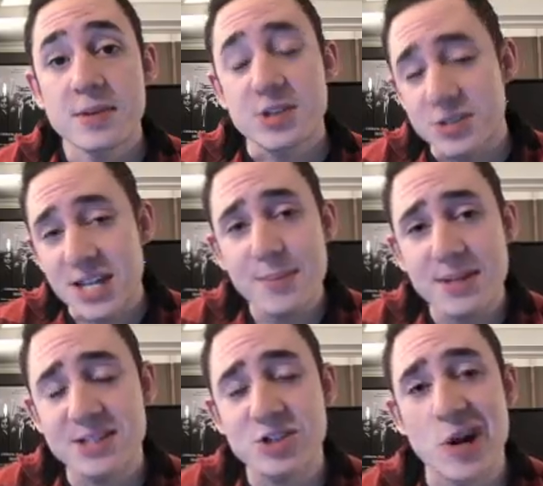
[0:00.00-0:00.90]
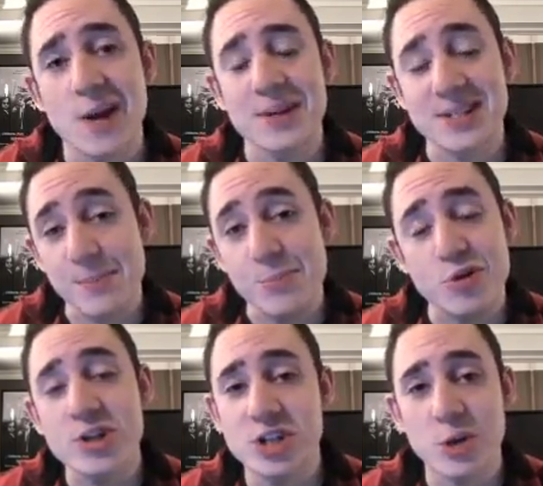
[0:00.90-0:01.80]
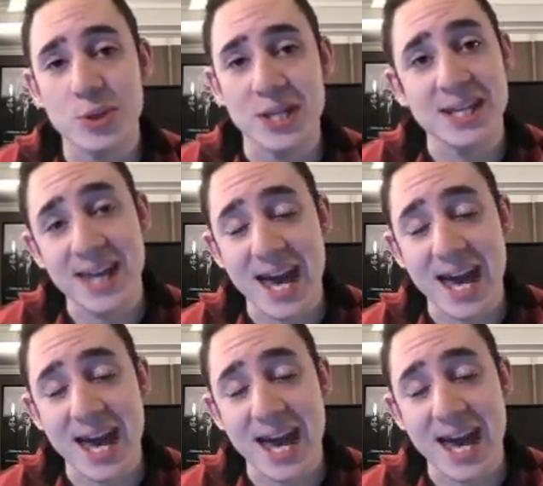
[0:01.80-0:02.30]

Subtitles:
Dima is described as a breacher within game,